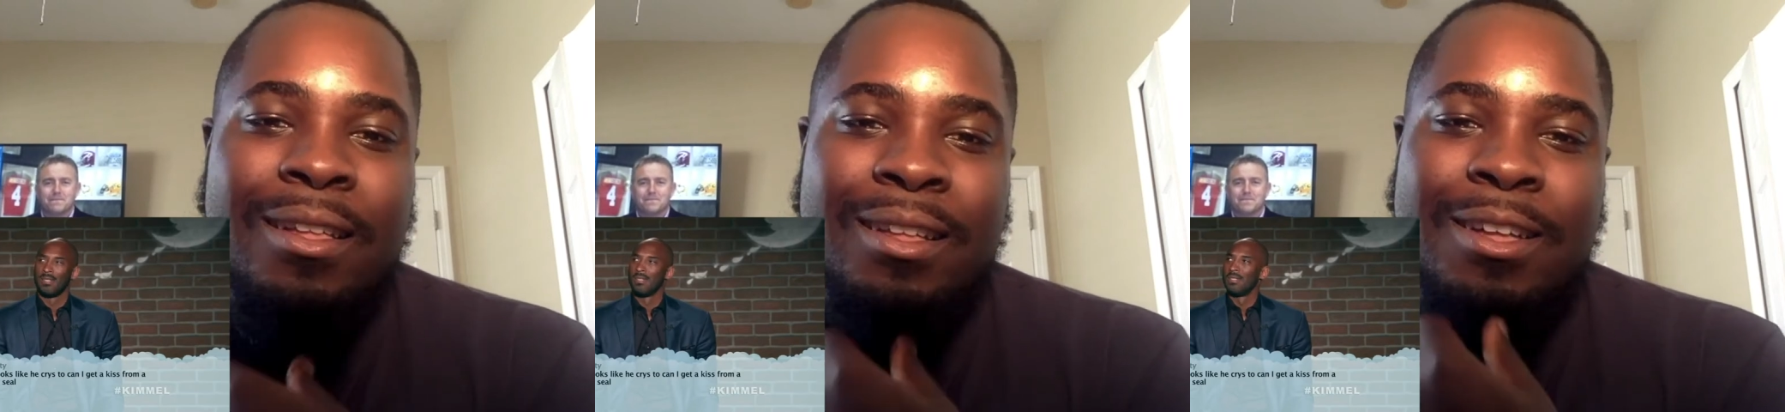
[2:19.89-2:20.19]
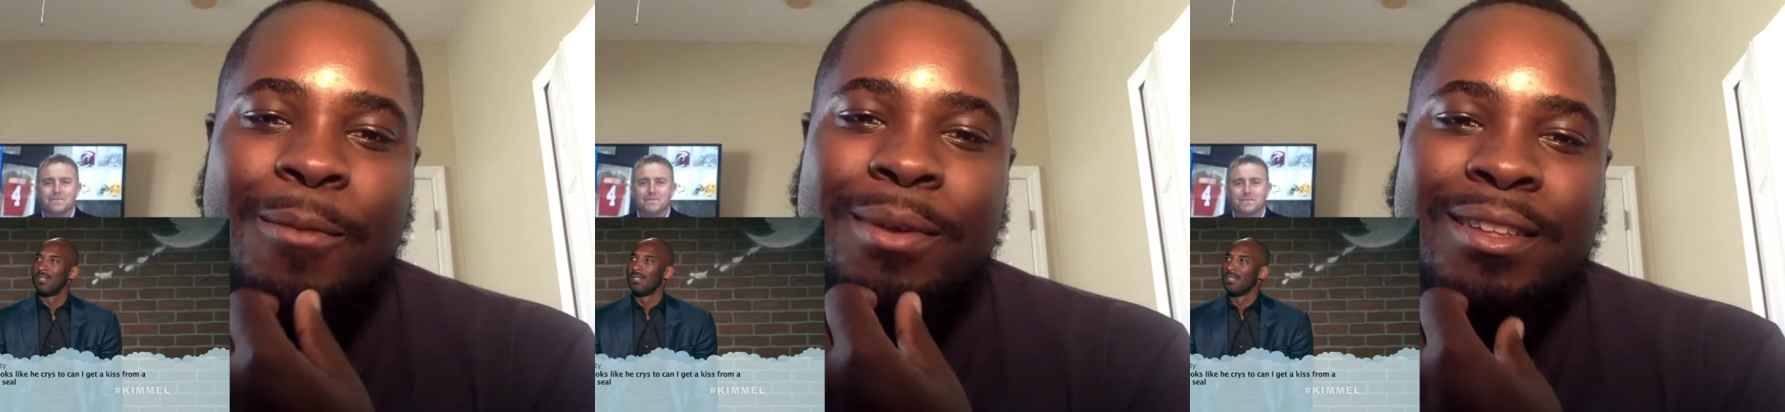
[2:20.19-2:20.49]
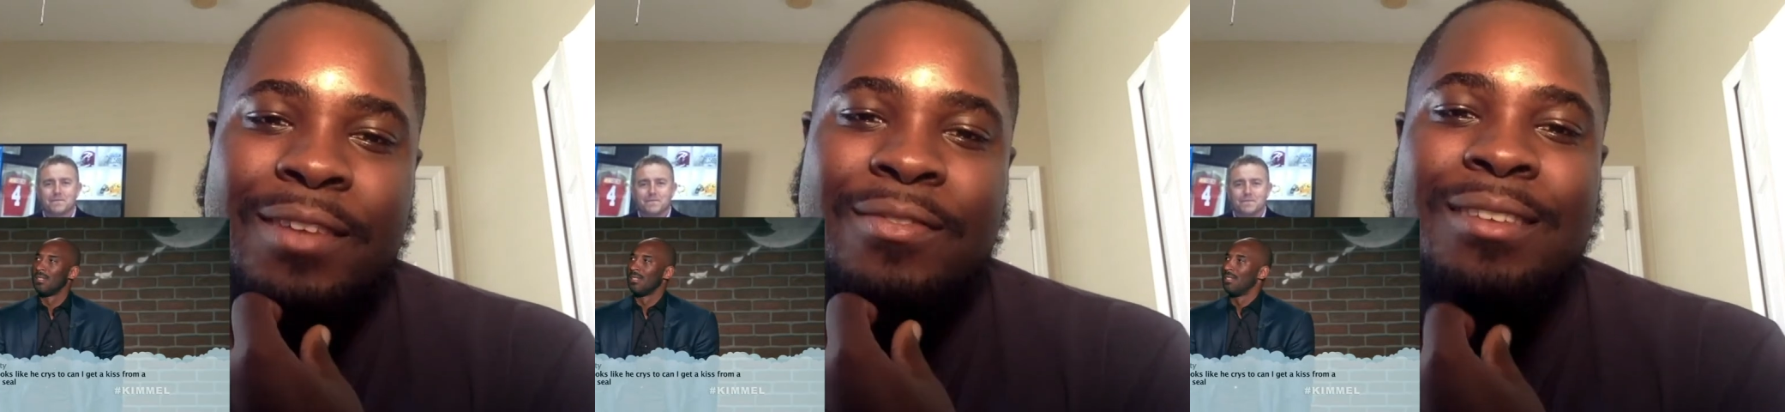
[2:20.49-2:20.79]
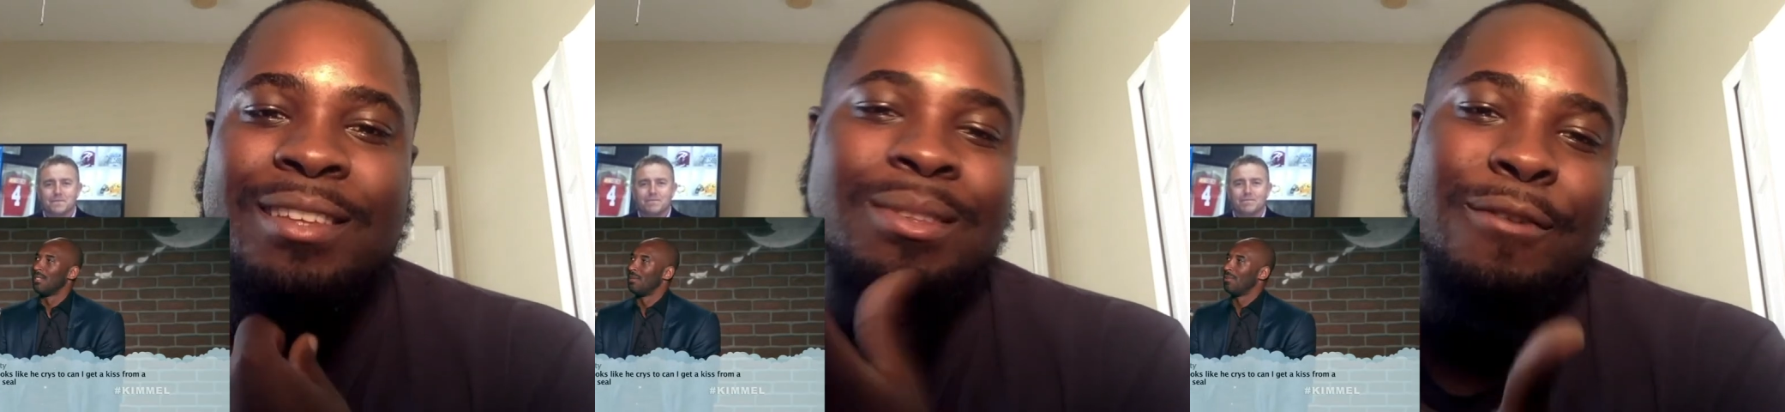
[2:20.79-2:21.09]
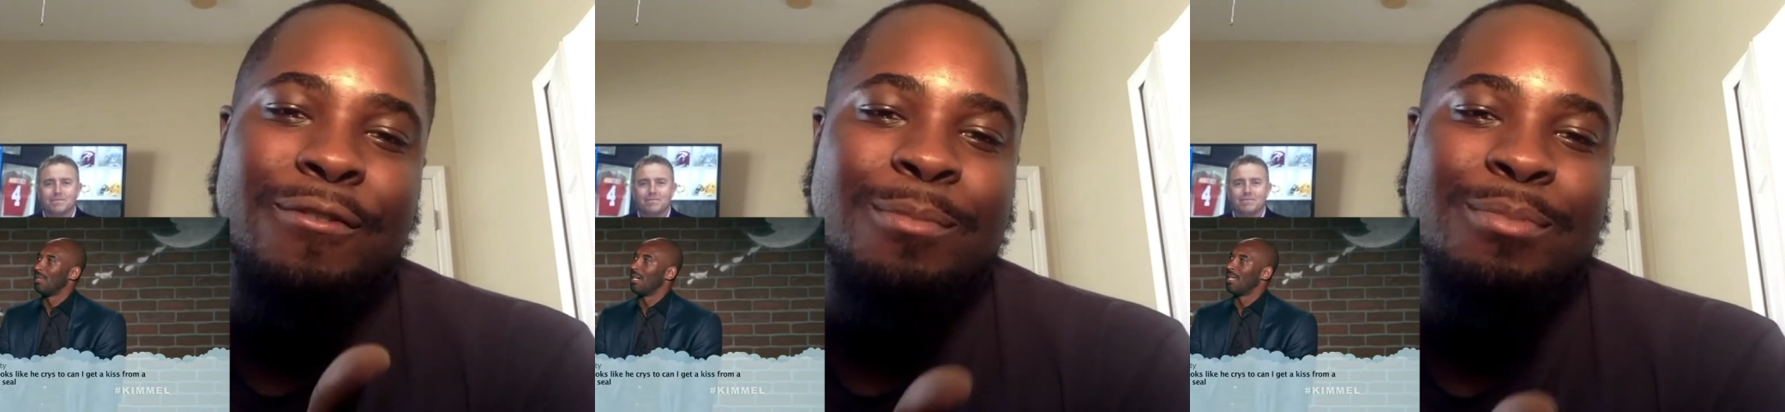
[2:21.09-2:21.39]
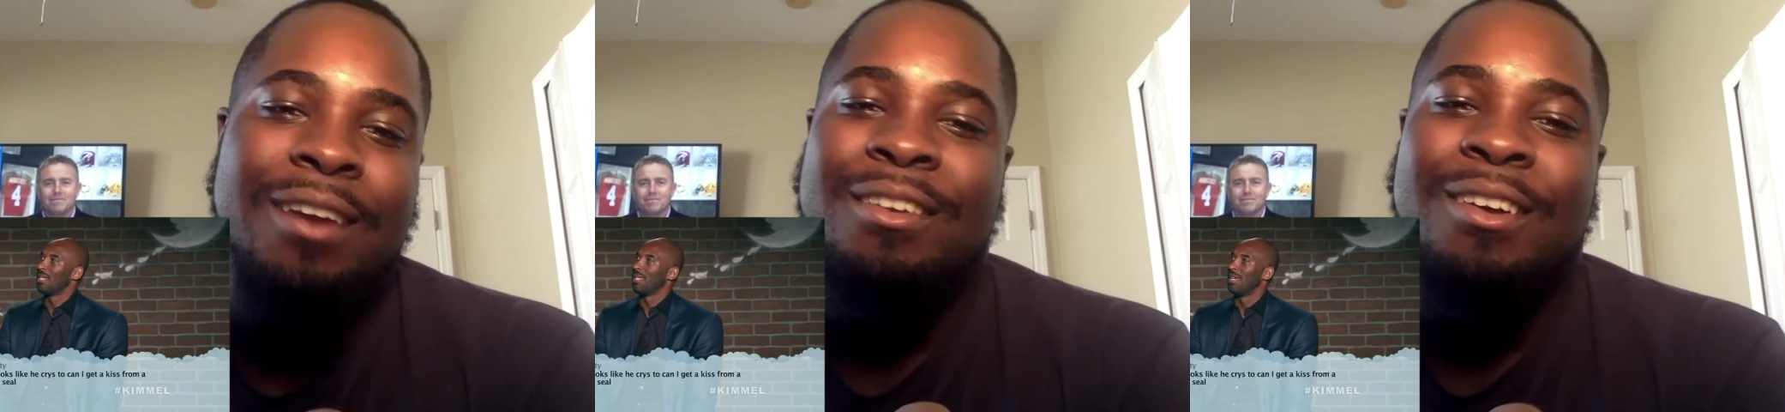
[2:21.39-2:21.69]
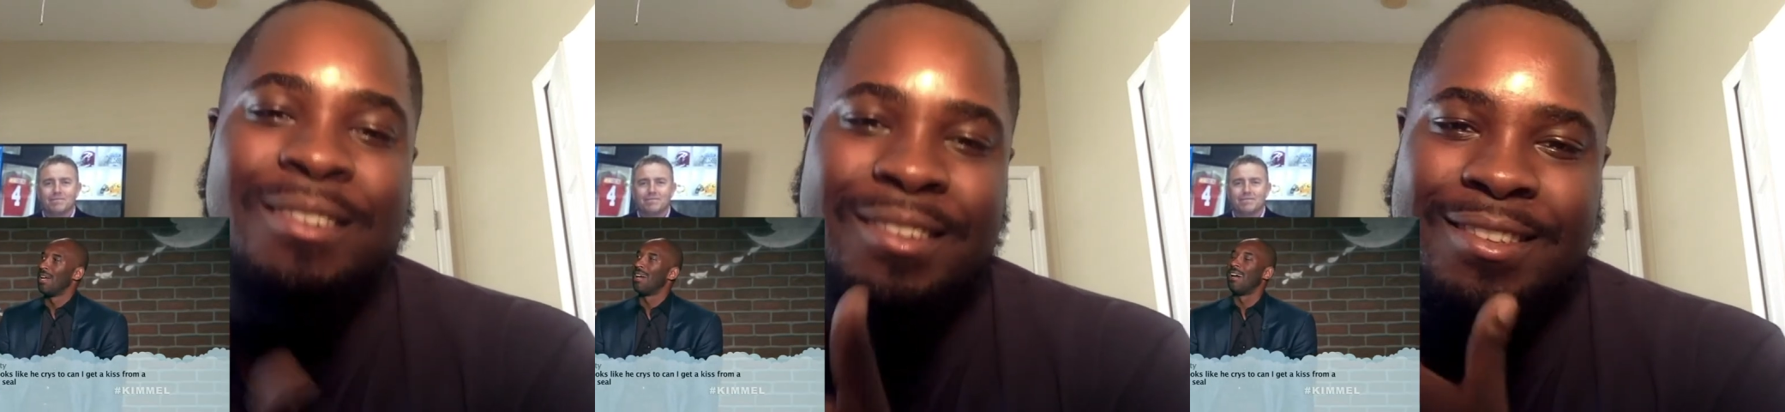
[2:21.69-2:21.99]
Speaker 1: Kobe. Even I saying what the fuck, bro. I don't know.
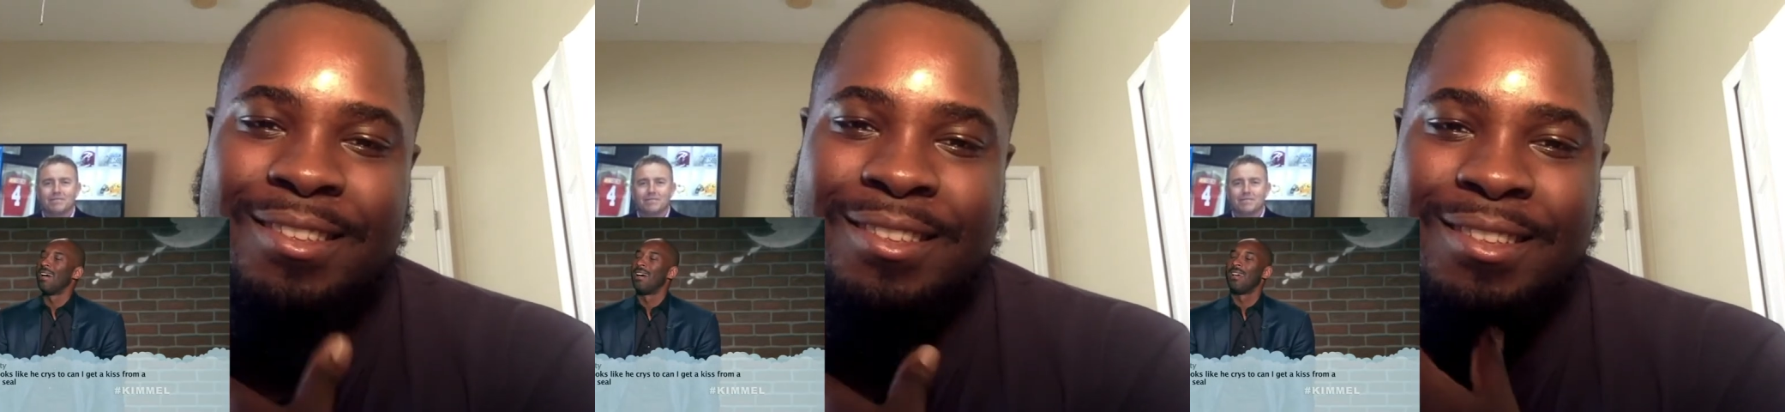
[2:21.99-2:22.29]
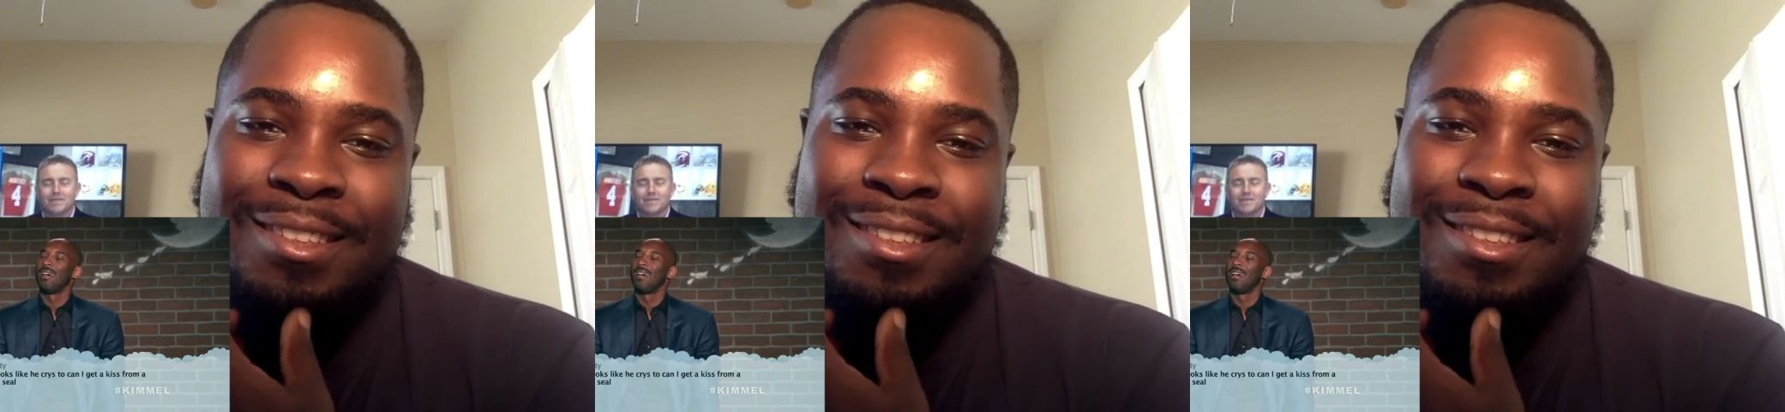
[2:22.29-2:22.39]
I'm